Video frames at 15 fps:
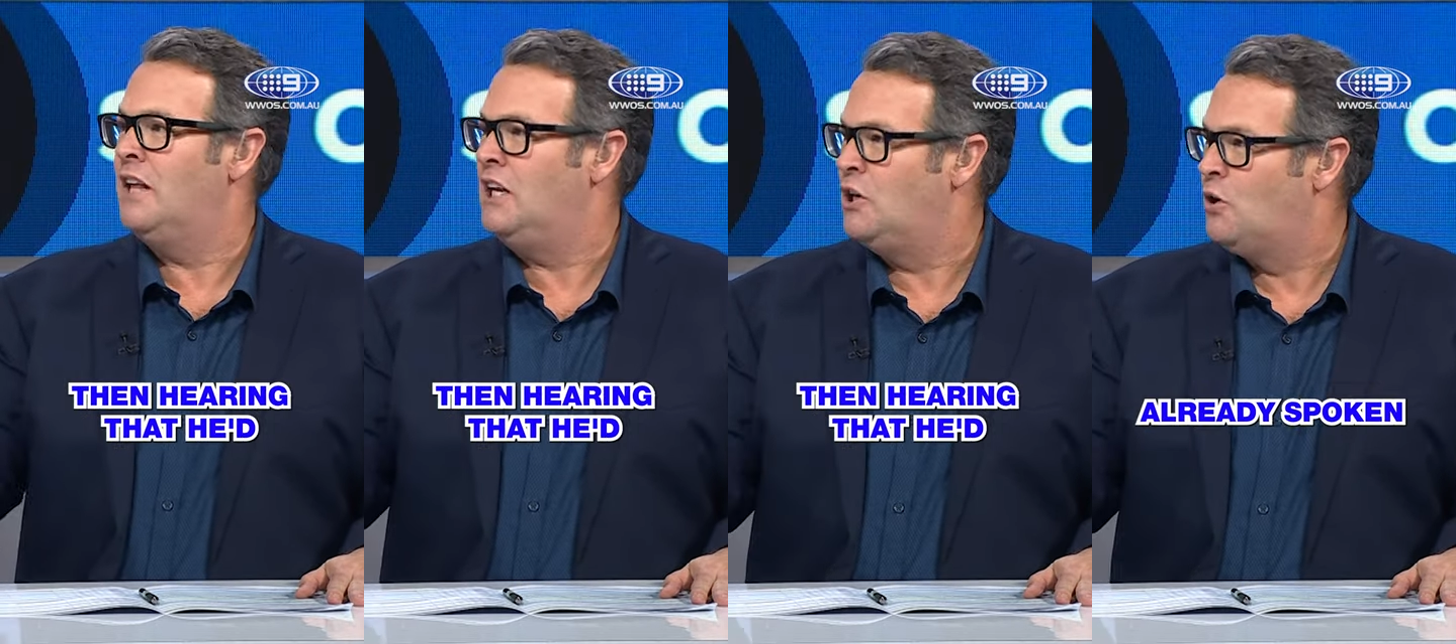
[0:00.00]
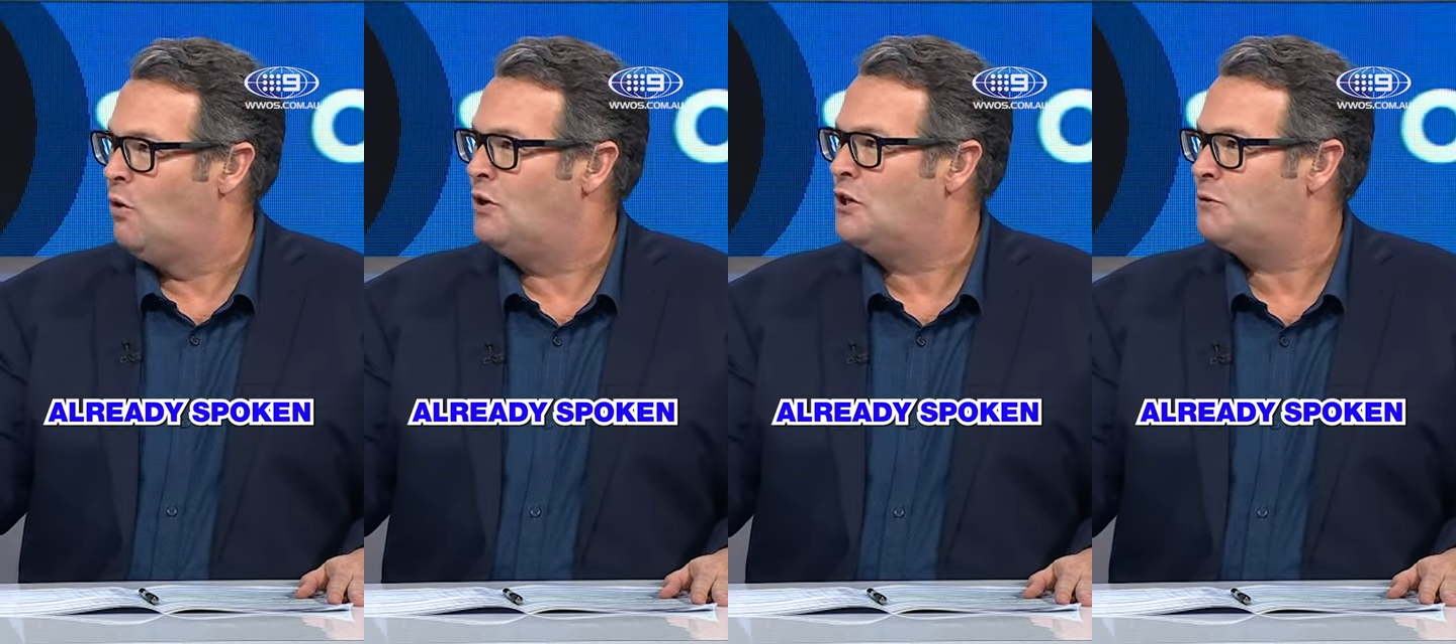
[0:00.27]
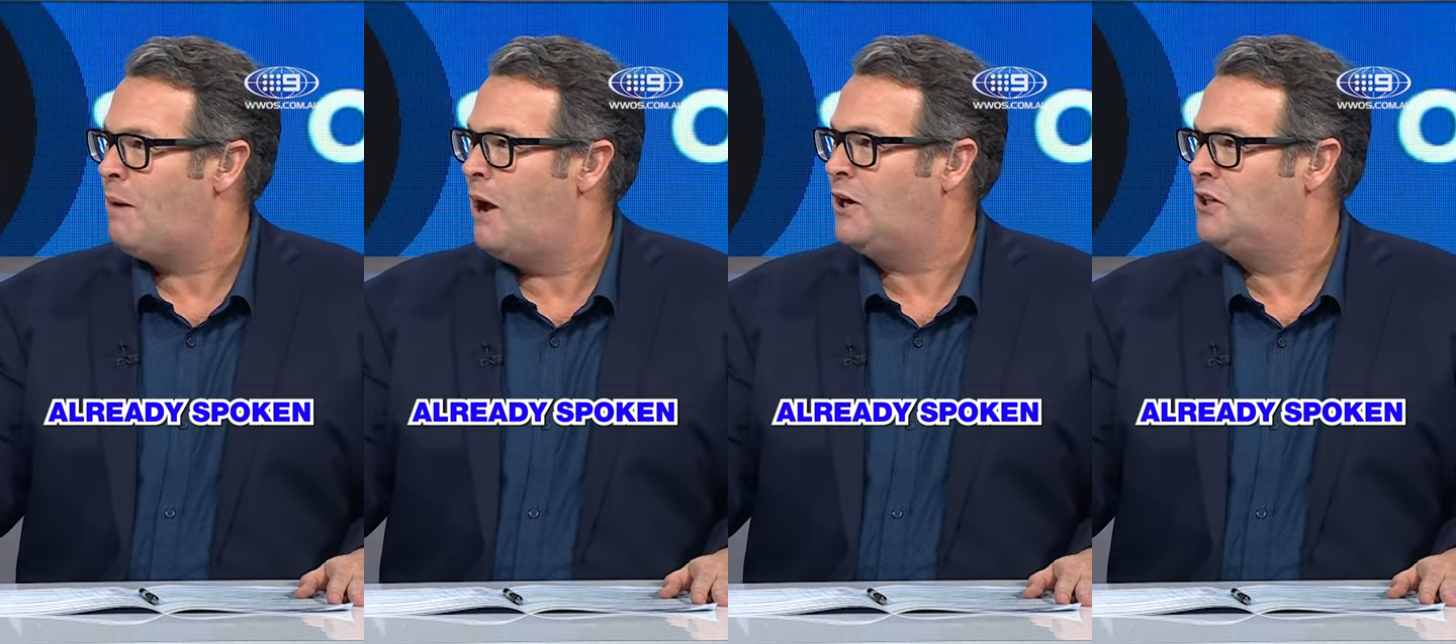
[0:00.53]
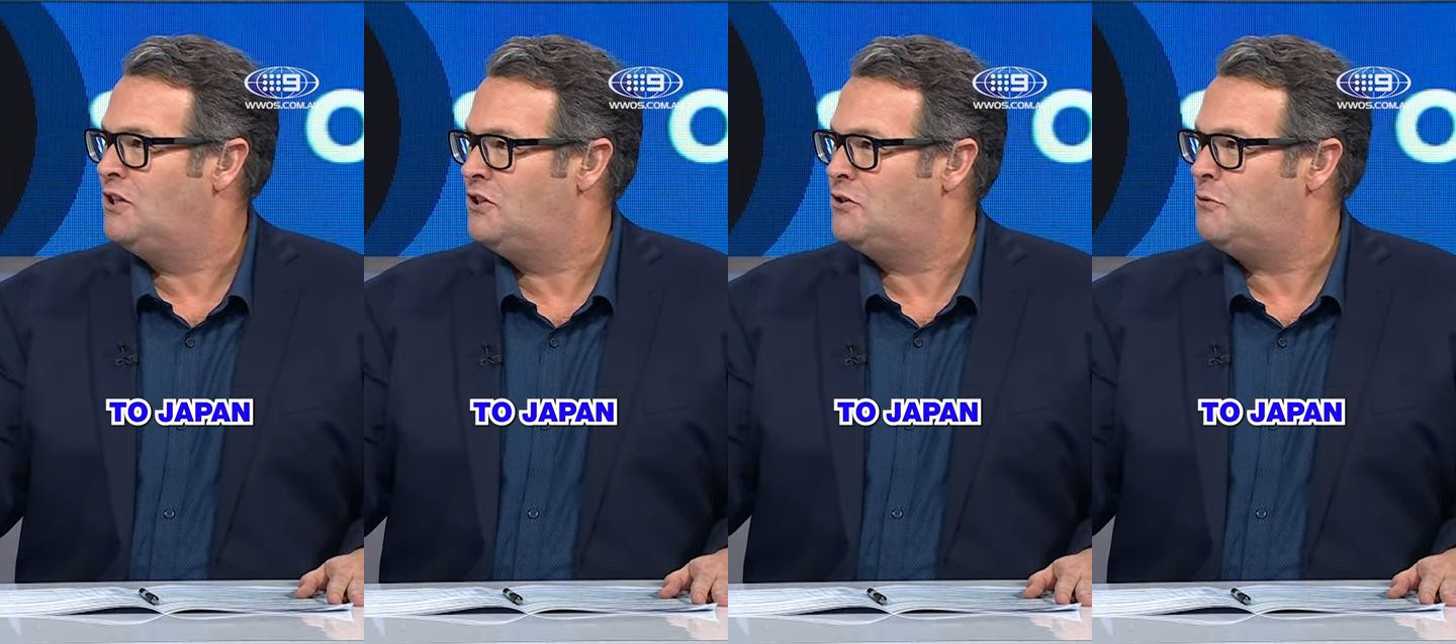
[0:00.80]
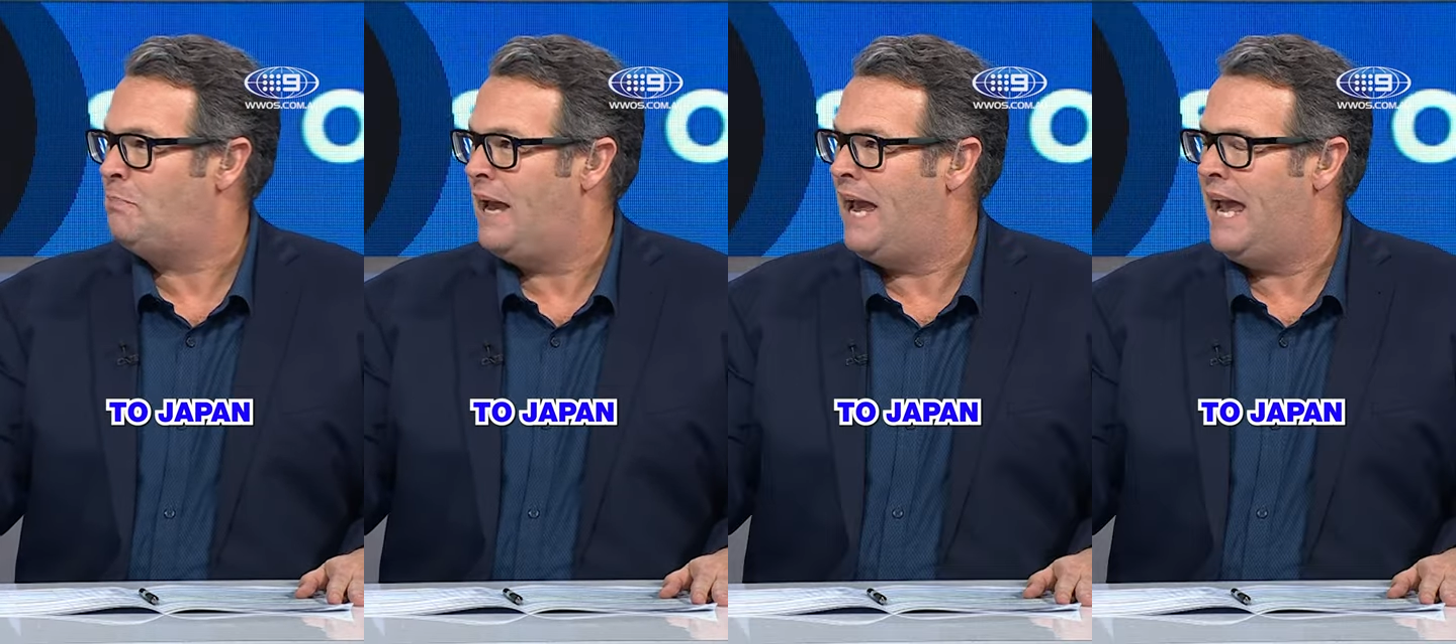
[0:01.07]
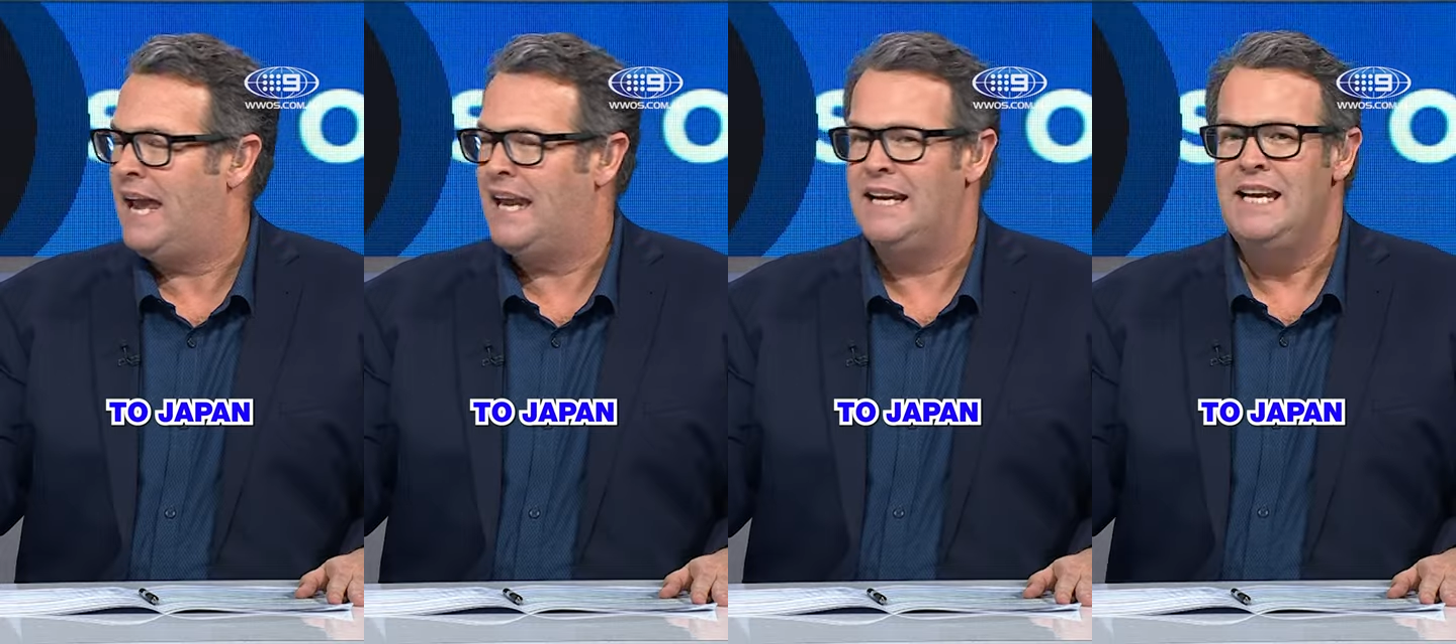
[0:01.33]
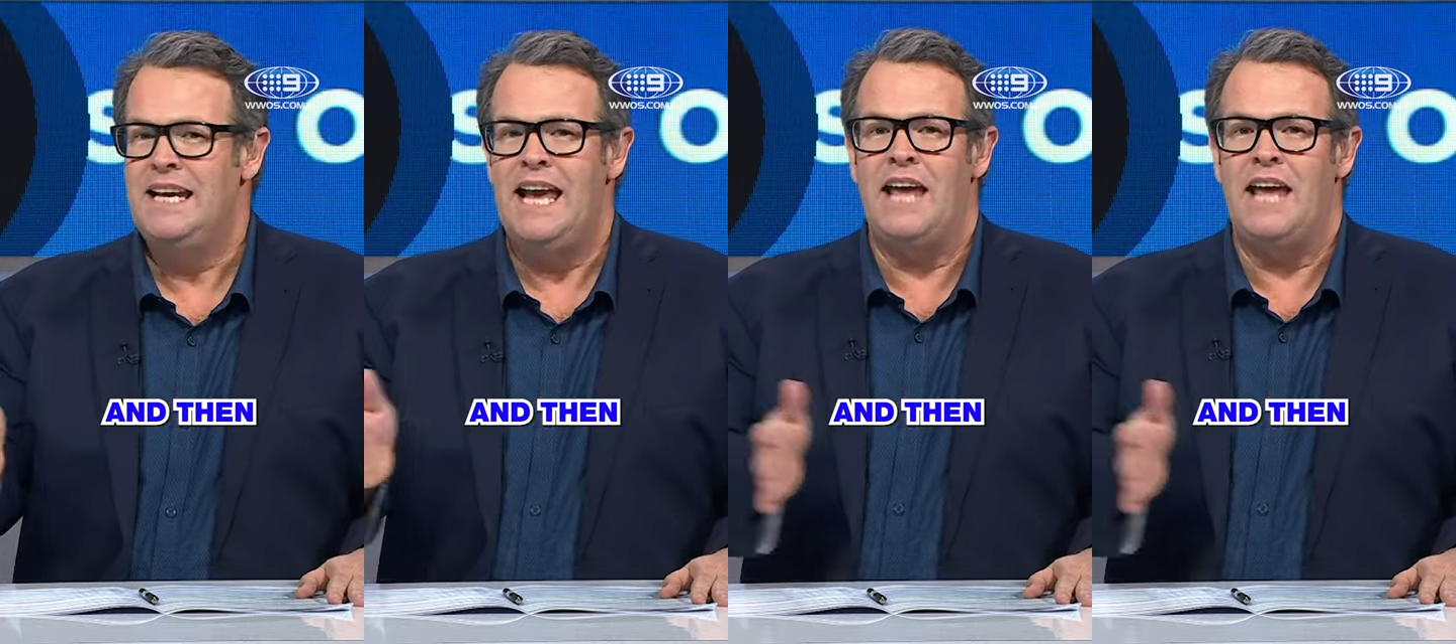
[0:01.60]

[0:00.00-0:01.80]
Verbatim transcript: that he'd already spoken to Japan,